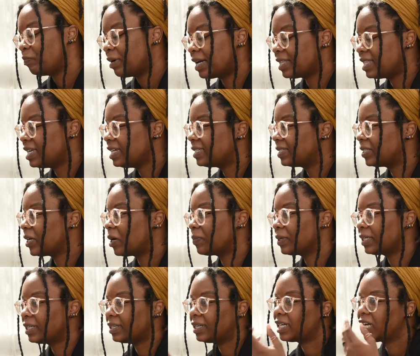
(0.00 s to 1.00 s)
I think some
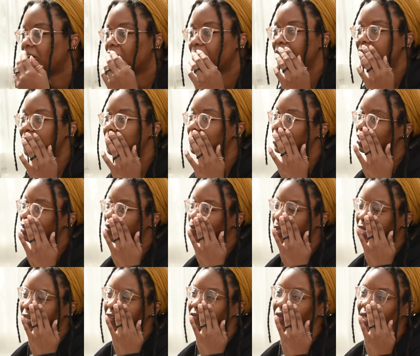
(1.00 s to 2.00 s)
are going to come up,
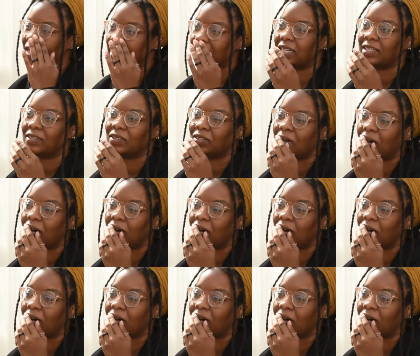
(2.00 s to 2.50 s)
but I feel like I